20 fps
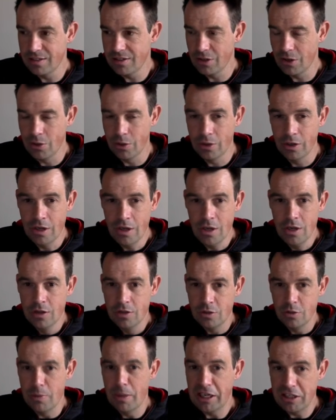So
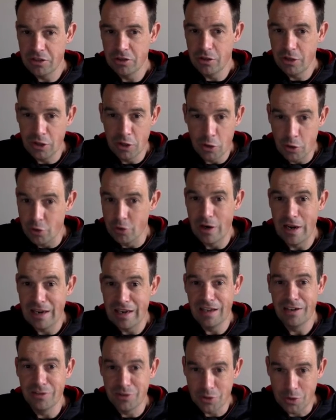to make sure you don't run
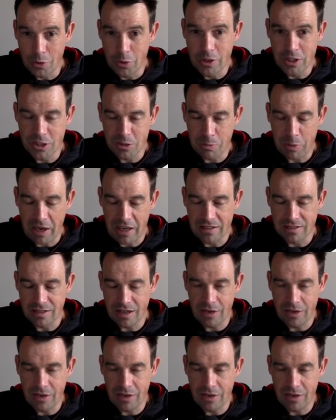out of storage space,